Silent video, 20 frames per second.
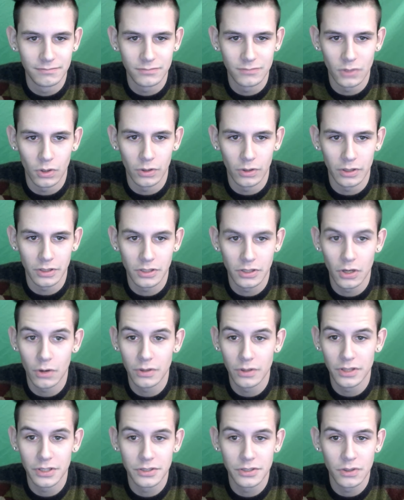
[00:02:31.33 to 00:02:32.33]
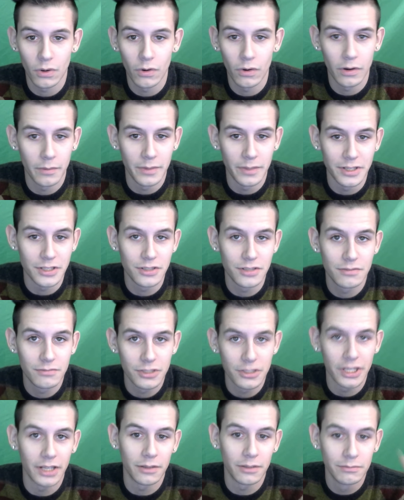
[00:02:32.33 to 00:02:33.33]
or go to their dorm and
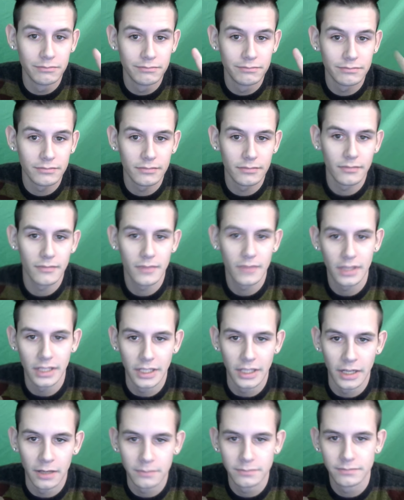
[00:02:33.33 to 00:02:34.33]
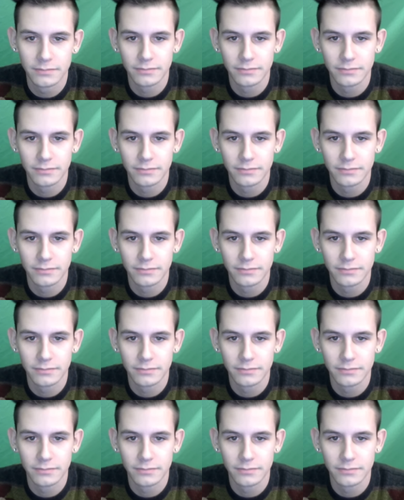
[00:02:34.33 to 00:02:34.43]
chill, you know.